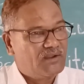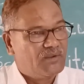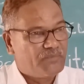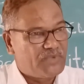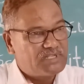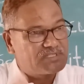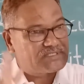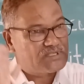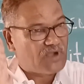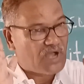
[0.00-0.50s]

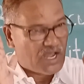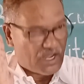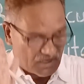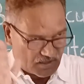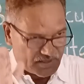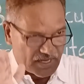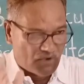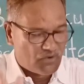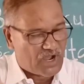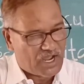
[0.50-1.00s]
Means
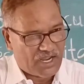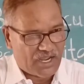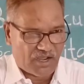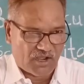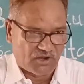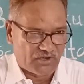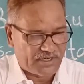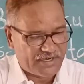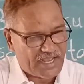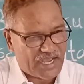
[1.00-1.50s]
now
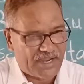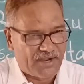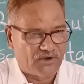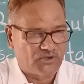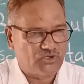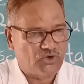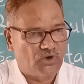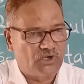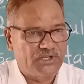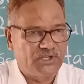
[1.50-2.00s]
I
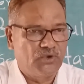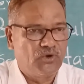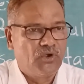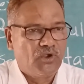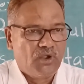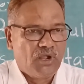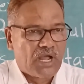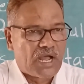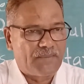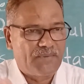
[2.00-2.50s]
have told
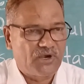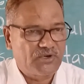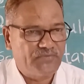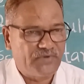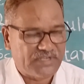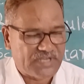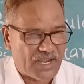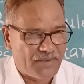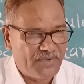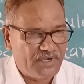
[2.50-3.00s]
you about
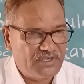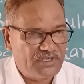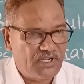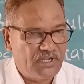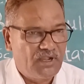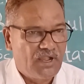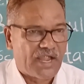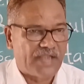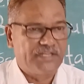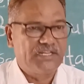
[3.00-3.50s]
vitamin
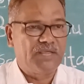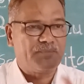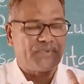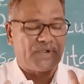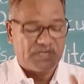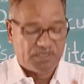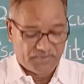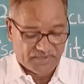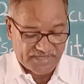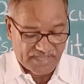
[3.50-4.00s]
D, and if
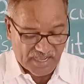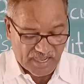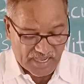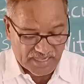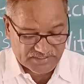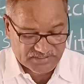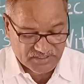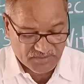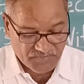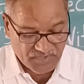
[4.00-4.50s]
anybody
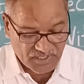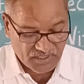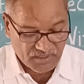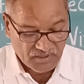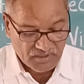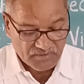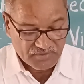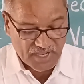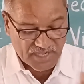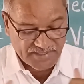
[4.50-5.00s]
asks
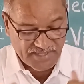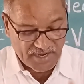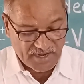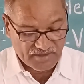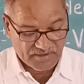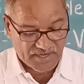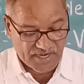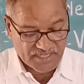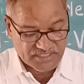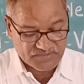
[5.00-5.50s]
me, can I
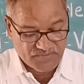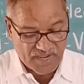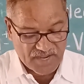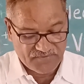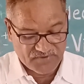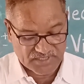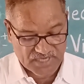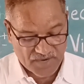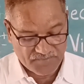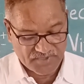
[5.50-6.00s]
raise my
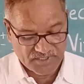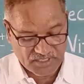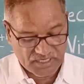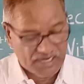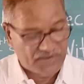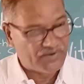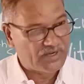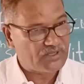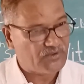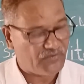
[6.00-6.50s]
vitamin D
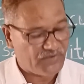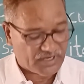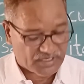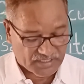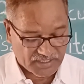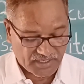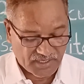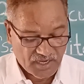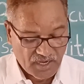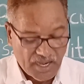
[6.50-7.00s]
level
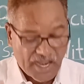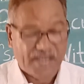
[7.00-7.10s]
quickly?